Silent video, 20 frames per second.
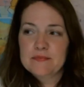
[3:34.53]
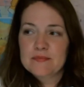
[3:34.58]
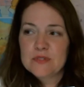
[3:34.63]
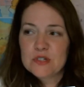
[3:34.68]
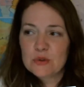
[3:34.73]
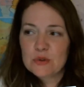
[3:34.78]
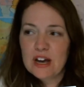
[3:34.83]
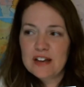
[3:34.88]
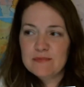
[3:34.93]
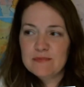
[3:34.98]

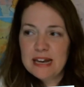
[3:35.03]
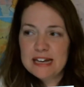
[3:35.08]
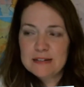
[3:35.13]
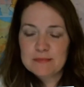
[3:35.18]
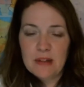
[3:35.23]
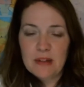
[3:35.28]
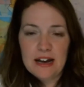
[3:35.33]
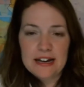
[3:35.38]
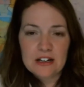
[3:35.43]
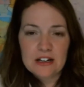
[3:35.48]
So I've made
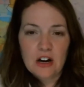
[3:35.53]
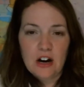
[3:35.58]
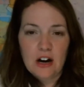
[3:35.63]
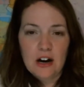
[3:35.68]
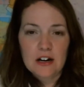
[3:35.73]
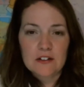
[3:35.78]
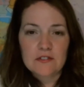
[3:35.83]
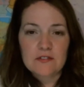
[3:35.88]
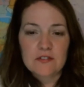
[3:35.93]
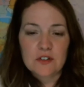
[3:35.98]
my
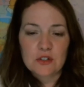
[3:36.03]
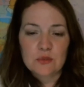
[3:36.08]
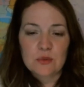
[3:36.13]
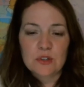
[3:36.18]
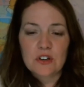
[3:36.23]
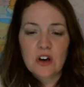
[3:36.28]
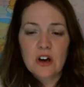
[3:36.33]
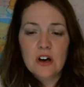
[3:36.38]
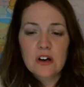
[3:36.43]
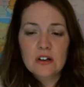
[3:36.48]
card filled
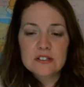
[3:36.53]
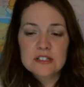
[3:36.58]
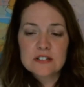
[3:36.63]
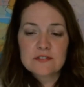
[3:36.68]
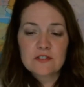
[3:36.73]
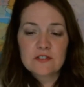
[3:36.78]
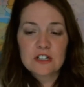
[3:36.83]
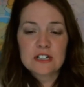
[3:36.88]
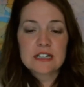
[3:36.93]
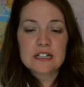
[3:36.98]
with all
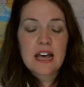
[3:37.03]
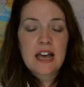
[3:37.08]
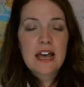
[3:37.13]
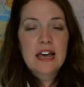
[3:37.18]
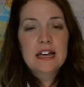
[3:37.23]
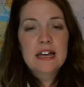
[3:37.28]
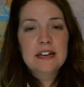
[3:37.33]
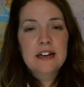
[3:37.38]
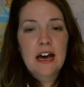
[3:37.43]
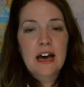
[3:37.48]
different
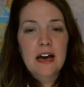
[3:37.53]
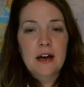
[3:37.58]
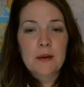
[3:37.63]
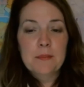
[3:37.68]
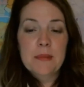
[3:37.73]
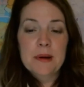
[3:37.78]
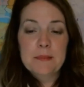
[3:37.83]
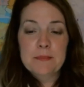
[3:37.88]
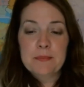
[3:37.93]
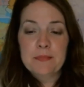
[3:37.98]

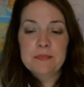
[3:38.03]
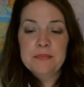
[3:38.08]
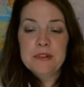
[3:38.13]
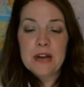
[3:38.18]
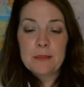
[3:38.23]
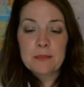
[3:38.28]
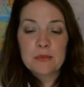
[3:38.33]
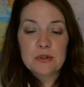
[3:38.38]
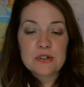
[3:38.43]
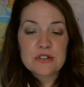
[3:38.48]
um,
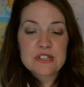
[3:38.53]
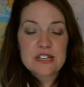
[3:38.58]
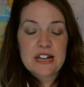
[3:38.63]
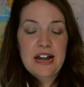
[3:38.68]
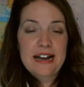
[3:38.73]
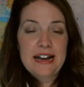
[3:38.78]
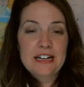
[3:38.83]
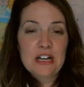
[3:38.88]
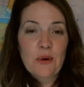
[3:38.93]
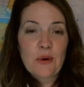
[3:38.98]
numbers that
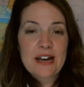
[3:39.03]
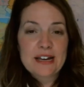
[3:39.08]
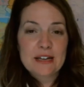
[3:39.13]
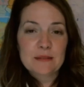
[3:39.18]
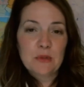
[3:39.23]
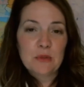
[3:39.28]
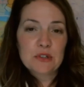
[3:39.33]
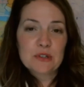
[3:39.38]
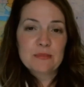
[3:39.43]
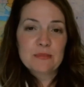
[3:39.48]
I know I can
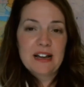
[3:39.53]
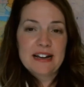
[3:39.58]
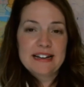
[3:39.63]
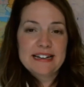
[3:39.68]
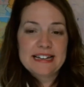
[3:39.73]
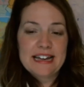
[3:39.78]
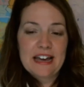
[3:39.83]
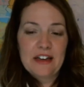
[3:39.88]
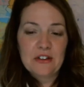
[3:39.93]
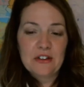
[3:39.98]
multiply
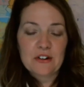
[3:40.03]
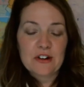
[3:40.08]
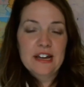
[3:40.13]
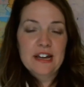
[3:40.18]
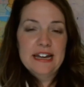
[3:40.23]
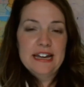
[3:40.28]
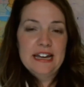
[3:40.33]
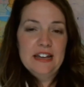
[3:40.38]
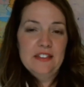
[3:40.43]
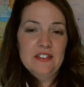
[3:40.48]
together
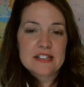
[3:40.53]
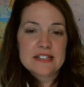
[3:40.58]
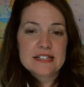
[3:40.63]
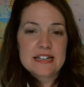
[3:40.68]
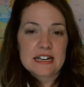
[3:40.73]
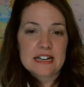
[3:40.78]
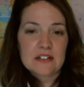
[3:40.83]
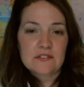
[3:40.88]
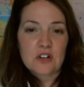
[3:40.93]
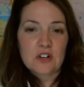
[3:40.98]
in this
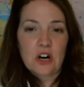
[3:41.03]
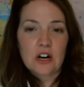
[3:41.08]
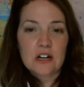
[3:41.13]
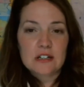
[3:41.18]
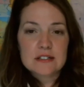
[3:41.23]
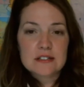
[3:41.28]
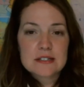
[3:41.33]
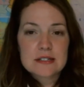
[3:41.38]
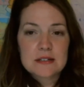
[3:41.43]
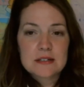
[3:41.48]
deck of
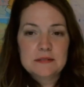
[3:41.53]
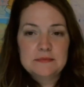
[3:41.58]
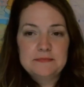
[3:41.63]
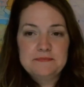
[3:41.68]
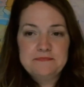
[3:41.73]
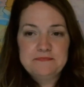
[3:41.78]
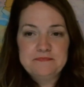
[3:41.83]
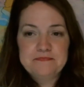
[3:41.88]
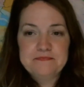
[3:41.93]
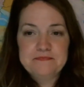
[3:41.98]
cards.
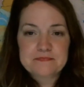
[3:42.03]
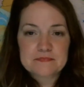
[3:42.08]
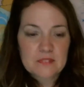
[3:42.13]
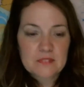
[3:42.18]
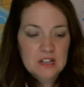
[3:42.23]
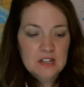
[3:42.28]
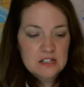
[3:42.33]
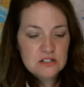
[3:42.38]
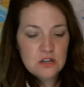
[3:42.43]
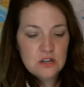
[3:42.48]

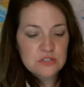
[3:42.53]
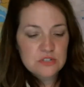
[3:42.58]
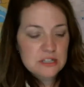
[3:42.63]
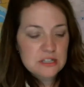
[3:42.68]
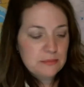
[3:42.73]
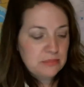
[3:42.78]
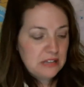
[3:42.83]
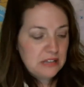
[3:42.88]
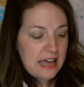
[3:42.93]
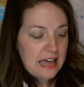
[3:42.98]
So to
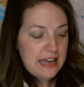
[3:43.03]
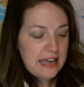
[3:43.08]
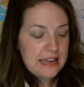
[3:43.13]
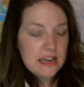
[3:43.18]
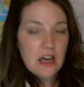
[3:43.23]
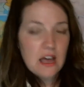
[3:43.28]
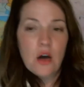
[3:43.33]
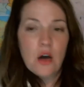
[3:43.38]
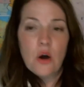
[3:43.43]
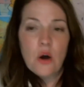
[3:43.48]

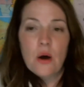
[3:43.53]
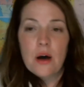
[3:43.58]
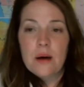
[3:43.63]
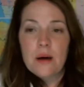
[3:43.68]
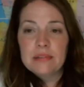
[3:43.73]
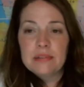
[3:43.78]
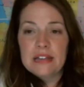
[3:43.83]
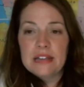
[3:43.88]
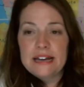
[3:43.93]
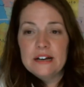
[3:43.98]
play,
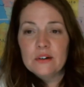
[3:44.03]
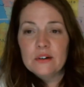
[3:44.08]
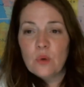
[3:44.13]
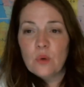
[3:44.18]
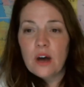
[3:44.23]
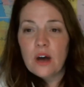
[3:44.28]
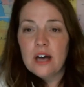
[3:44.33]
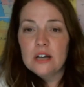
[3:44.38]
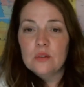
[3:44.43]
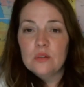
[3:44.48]
player
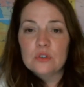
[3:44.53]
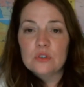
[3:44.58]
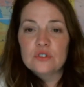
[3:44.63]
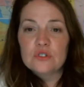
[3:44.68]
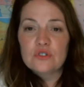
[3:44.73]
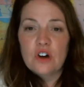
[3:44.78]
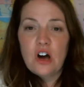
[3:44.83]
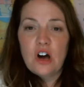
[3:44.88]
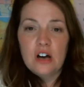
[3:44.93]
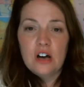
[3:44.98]
one will
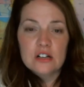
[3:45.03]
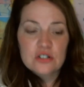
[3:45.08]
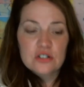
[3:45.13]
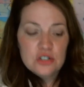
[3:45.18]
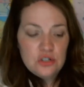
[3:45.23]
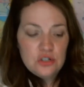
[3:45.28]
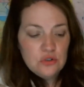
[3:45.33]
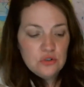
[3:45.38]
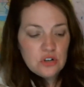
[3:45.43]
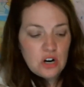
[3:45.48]
draw
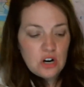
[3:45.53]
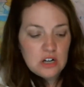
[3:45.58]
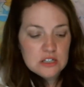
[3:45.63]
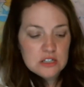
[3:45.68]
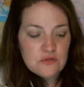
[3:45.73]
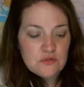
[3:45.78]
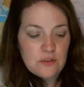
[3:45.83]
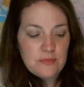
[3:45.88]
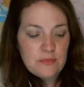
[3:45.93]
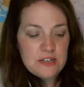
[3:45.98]
two
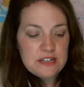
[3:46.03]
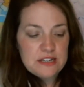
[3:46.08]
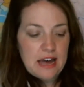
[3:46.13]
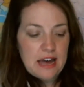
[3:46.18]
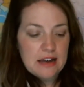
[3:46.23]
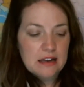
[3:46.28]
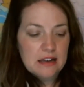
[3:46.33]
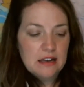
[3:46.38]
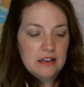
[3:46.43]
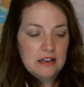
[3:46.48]
cards from the
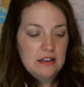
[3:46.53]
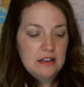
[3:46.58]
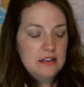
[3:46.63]
deck.